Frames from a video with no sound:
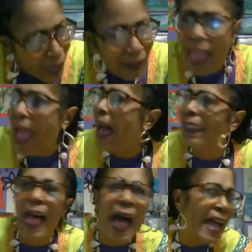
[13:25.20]
the
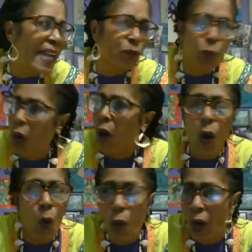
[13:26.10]
allies were
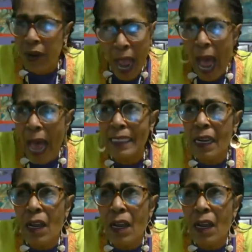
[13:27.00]
or were not.